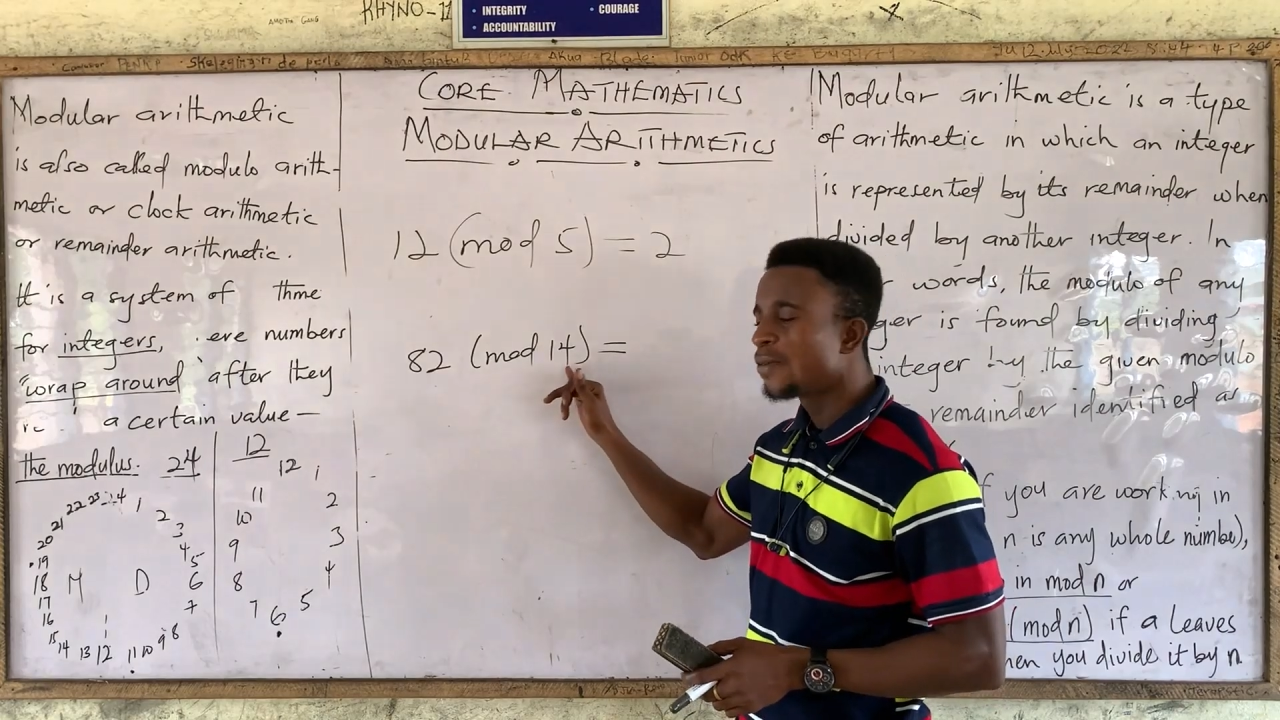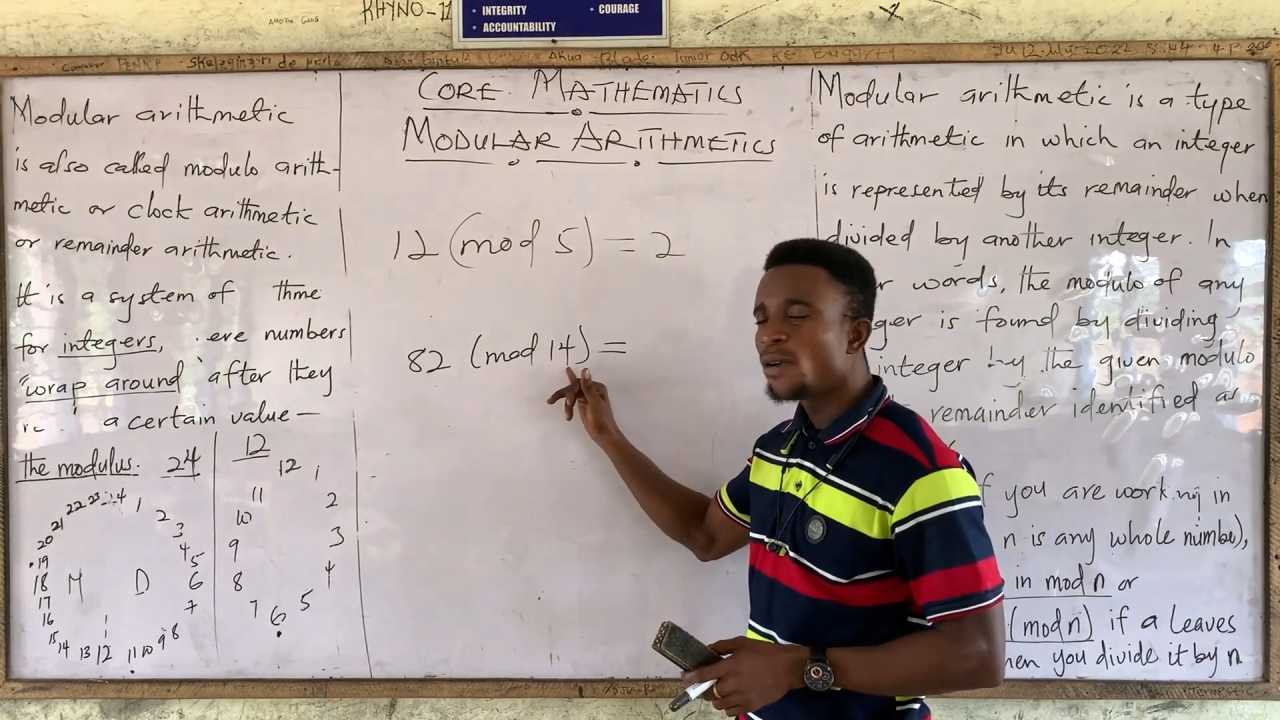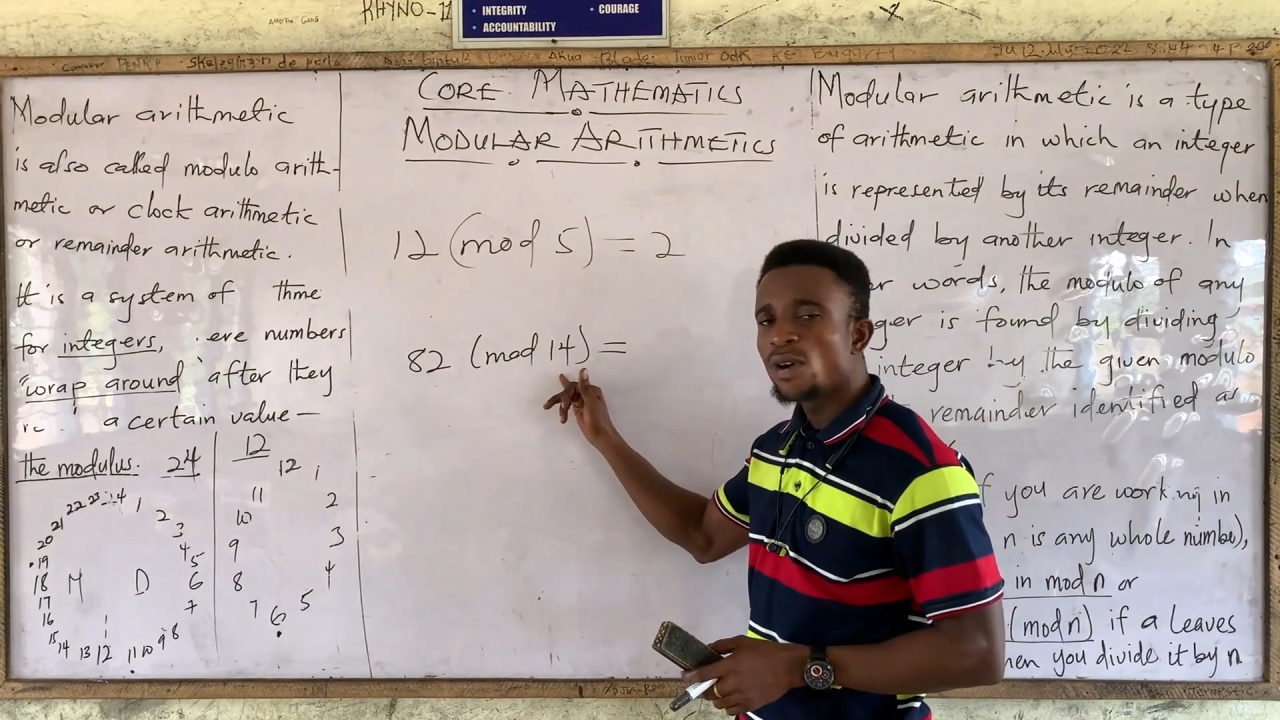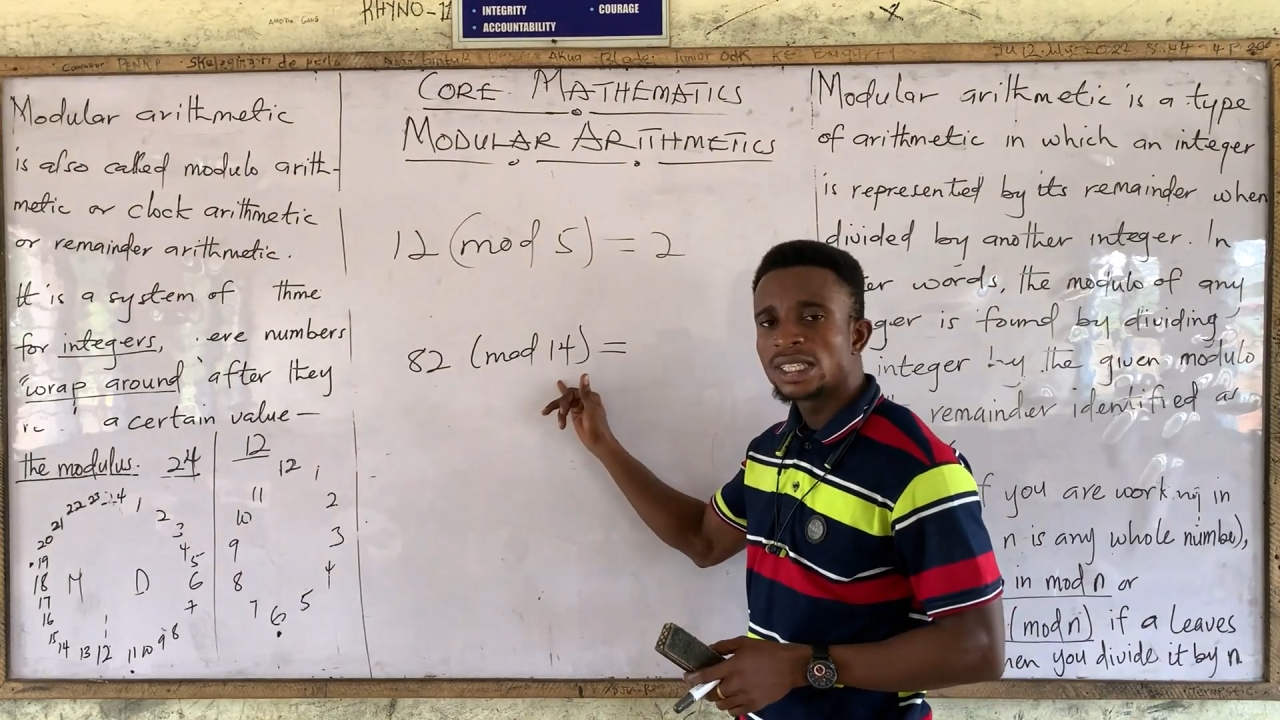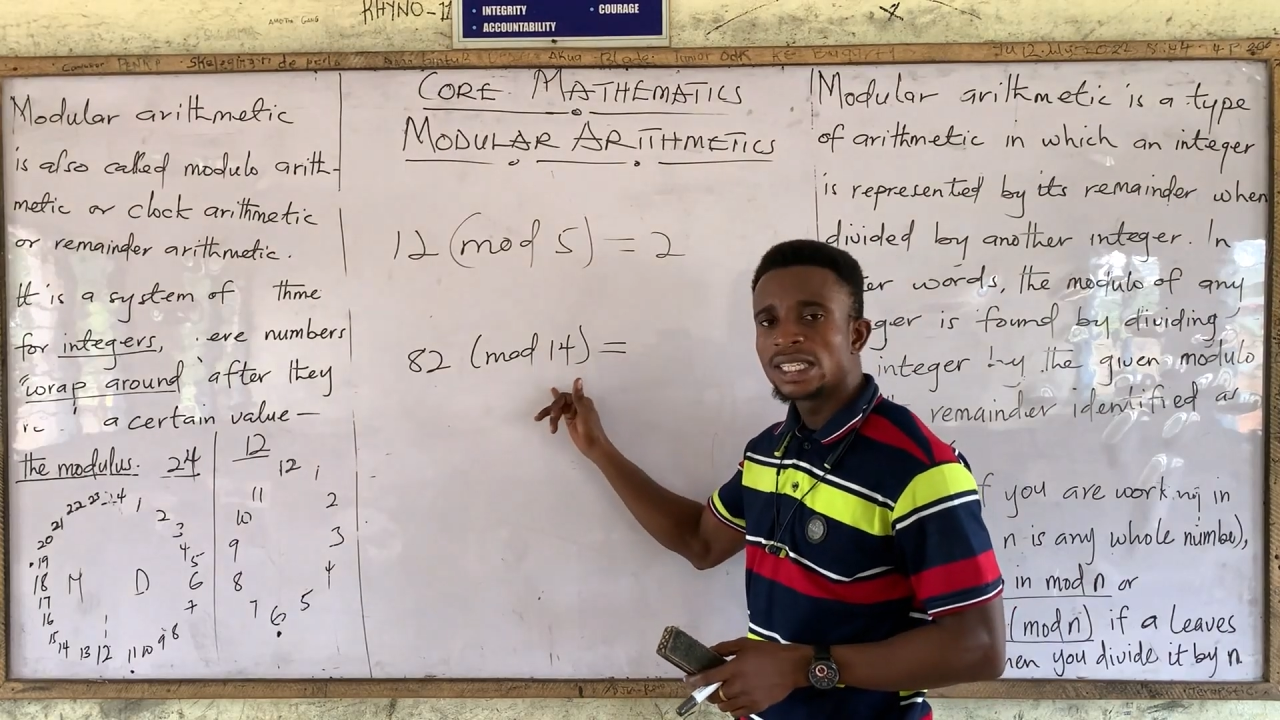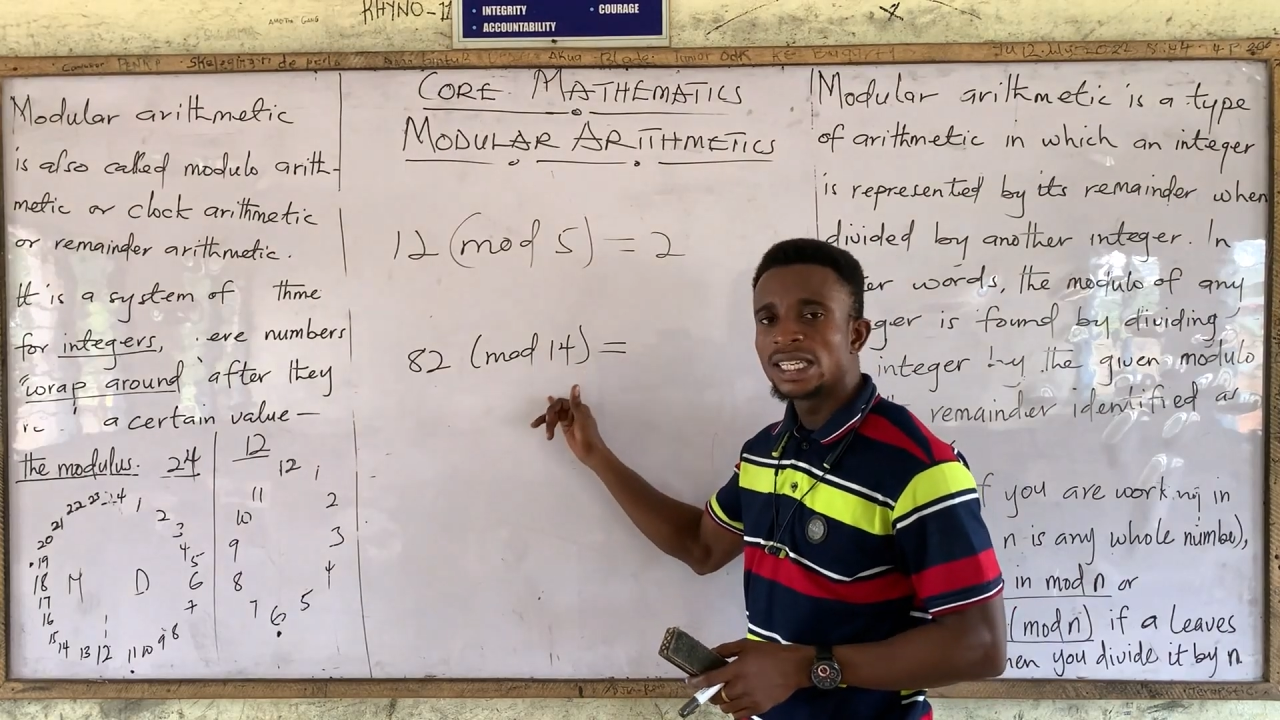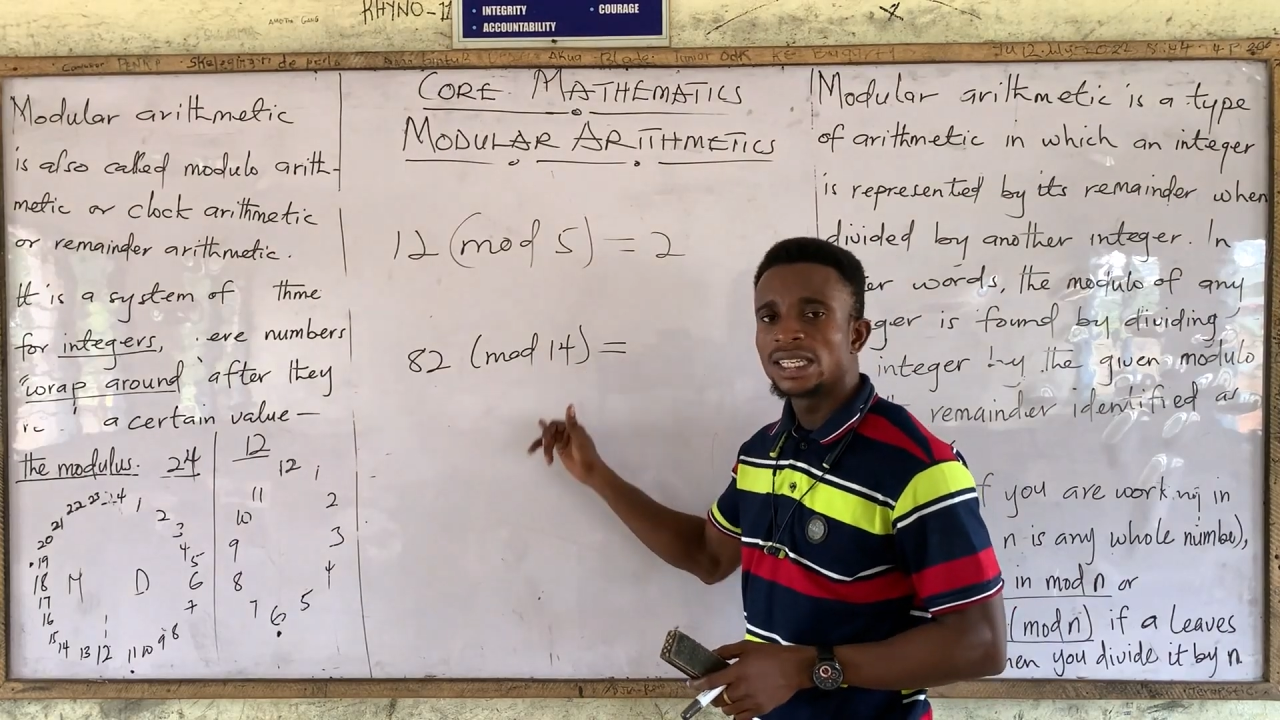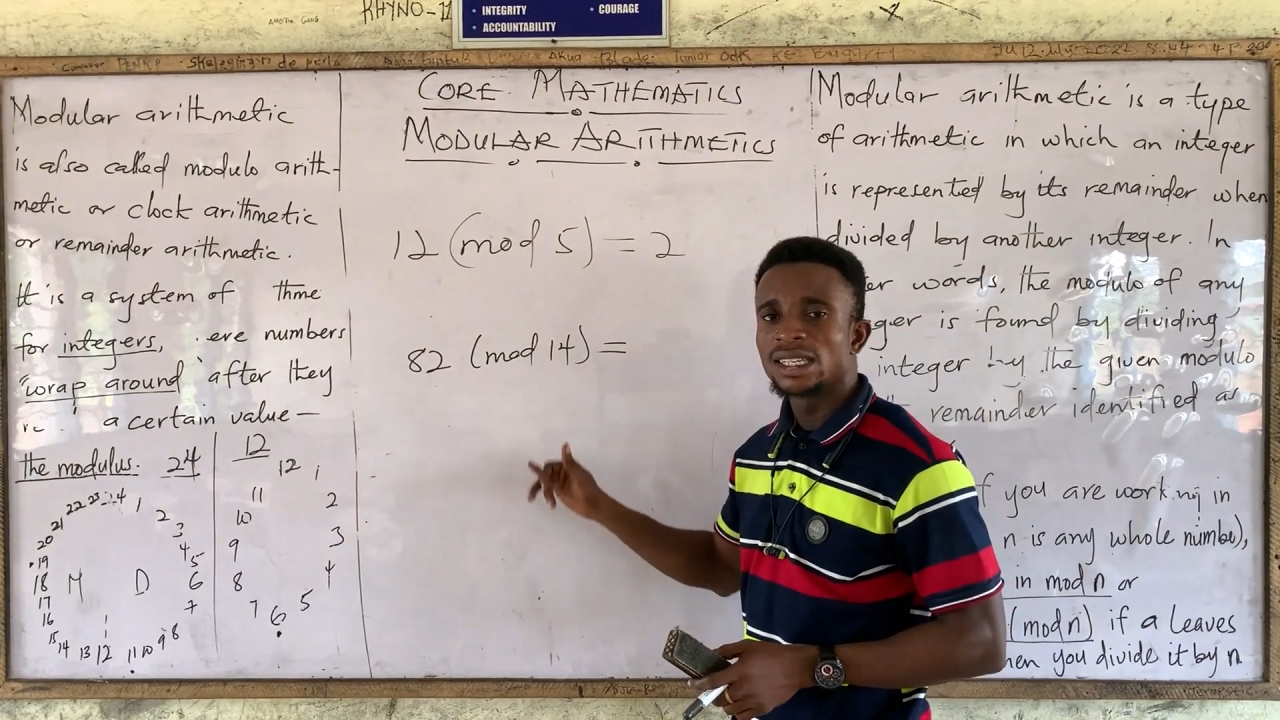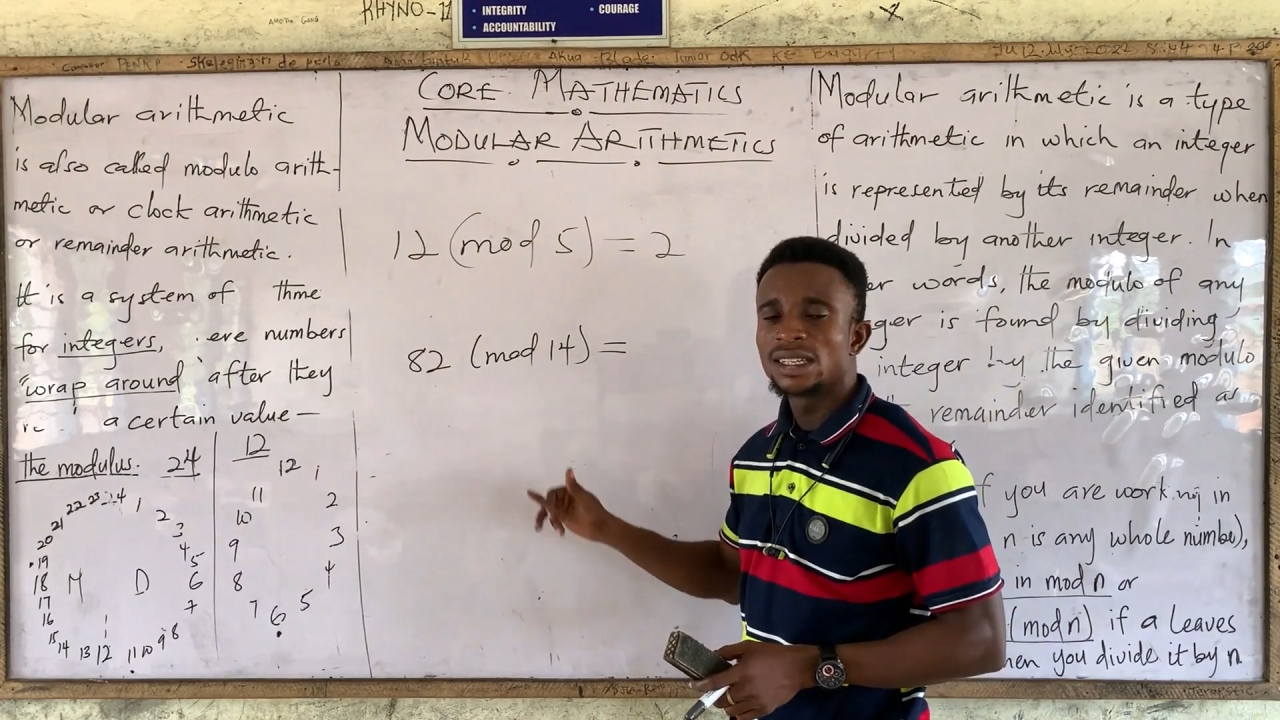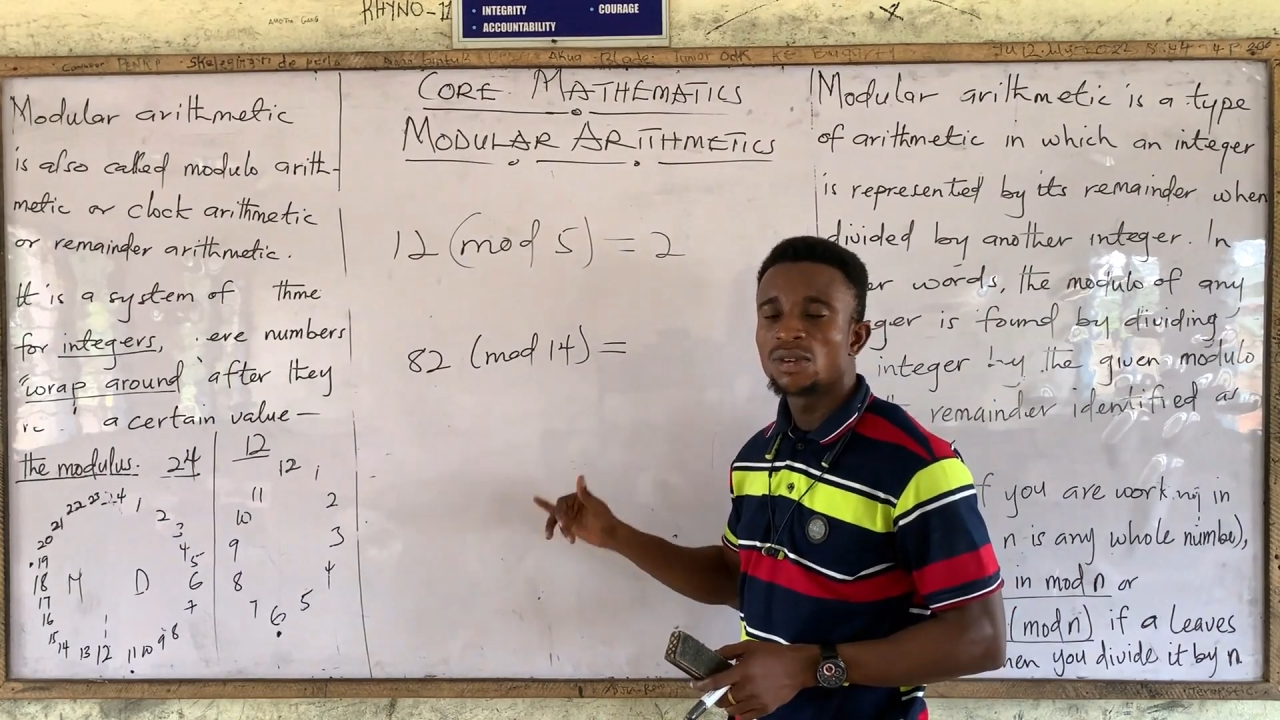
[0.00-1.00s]

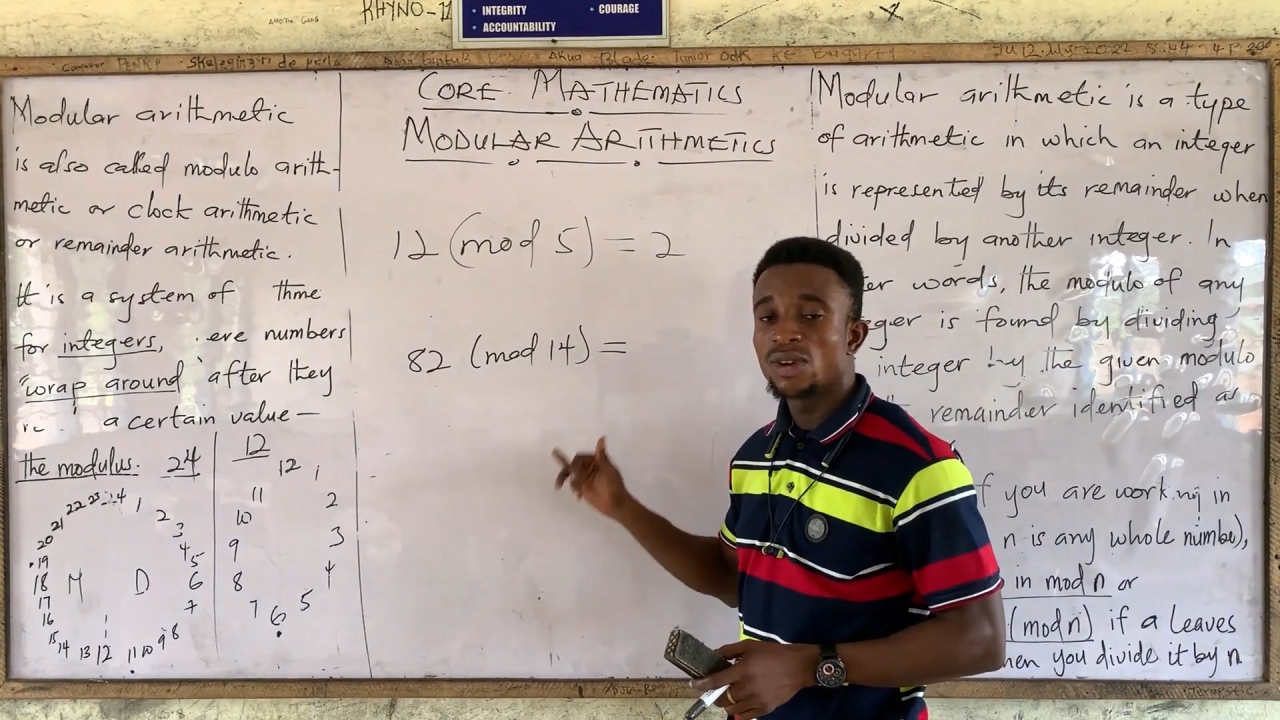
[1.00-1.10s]
14